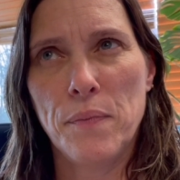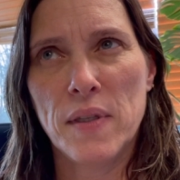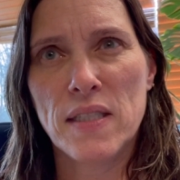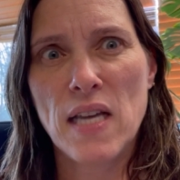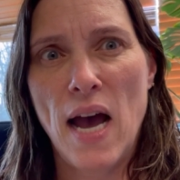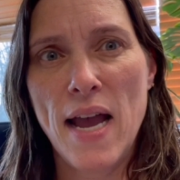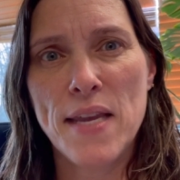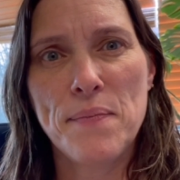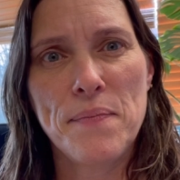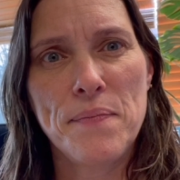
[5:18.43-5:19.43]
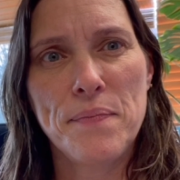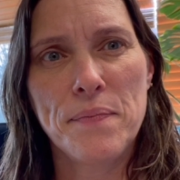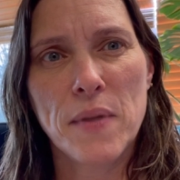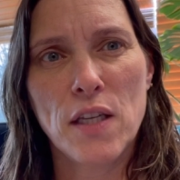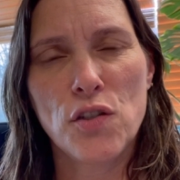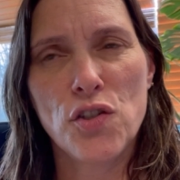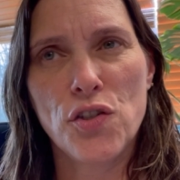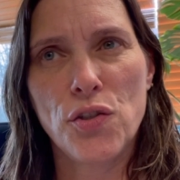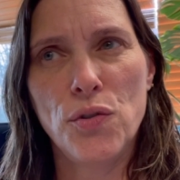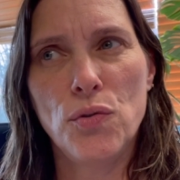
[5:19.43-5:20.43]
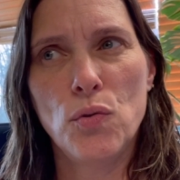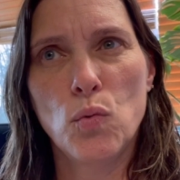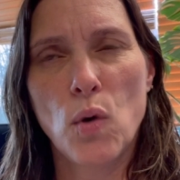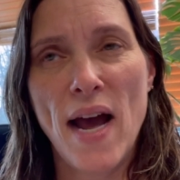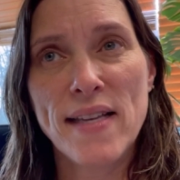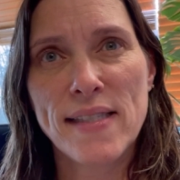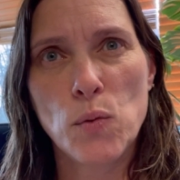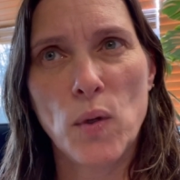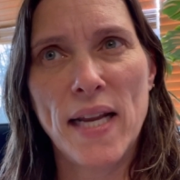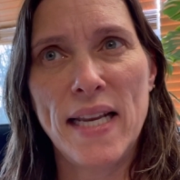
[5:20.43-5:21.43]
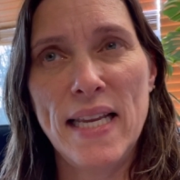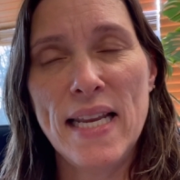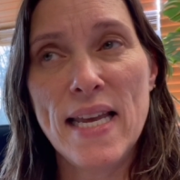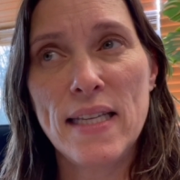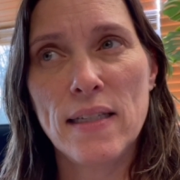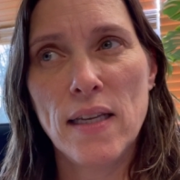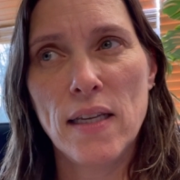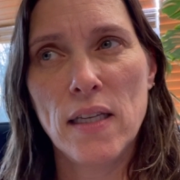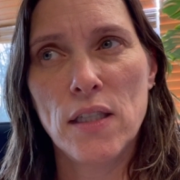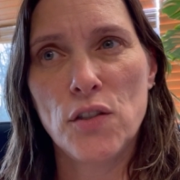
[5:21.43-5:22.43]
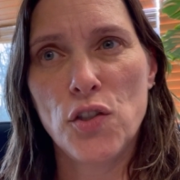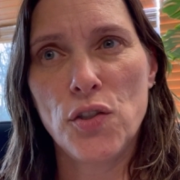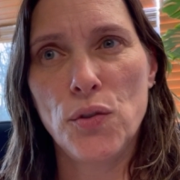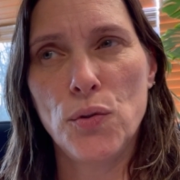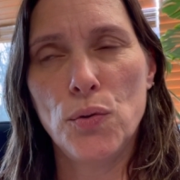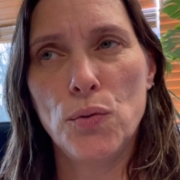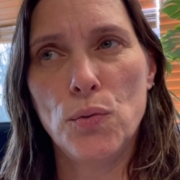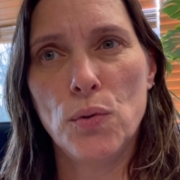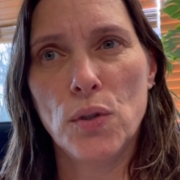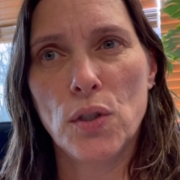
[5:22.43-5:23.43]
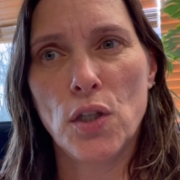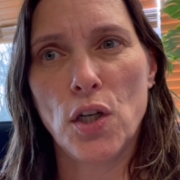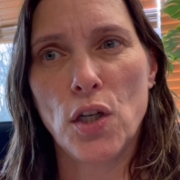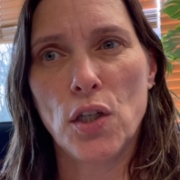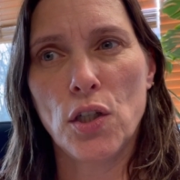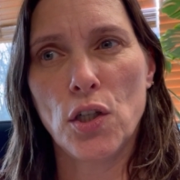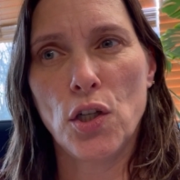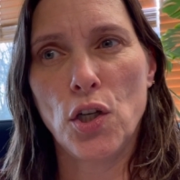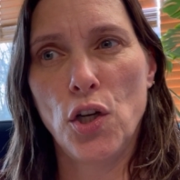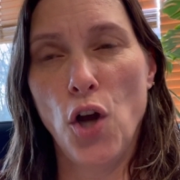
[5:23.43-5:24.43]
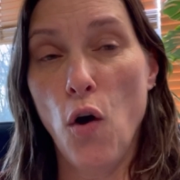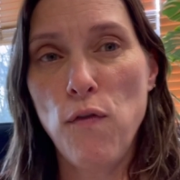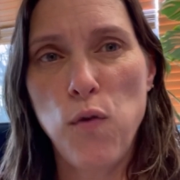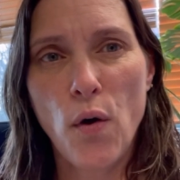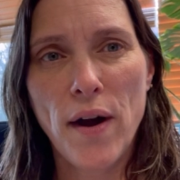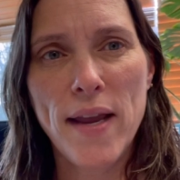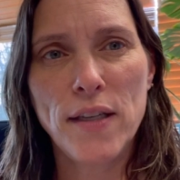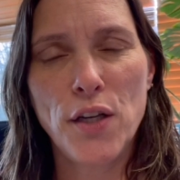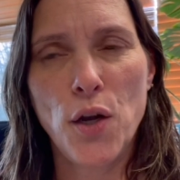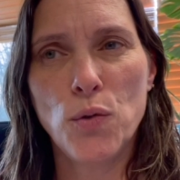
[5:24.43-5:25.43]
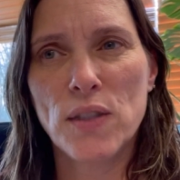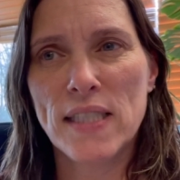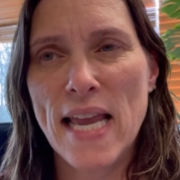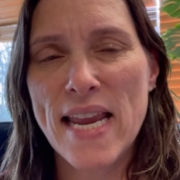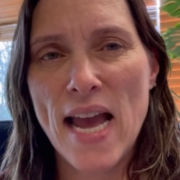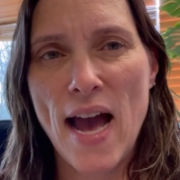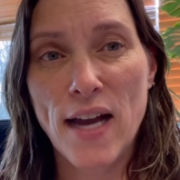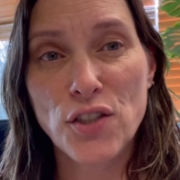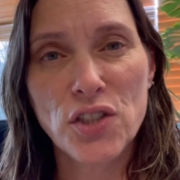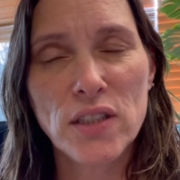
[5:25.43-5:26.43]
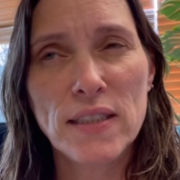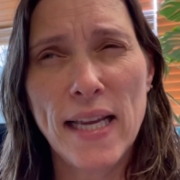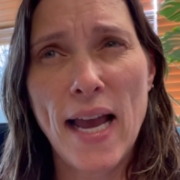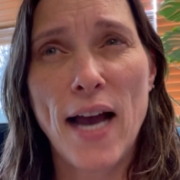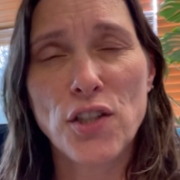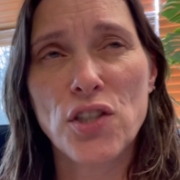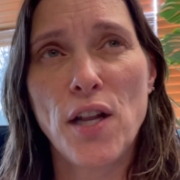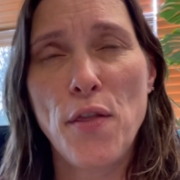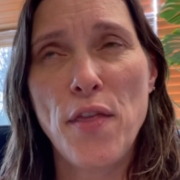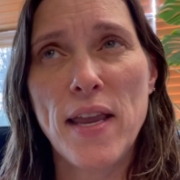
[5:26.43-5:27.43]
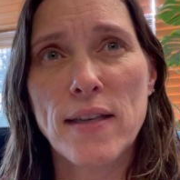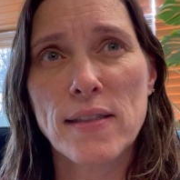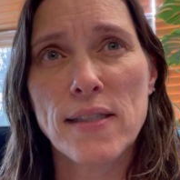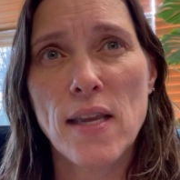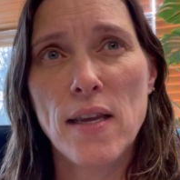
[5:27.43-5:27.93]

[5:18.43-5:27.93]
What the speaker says: time to rest when I need it, to go for it, take action on things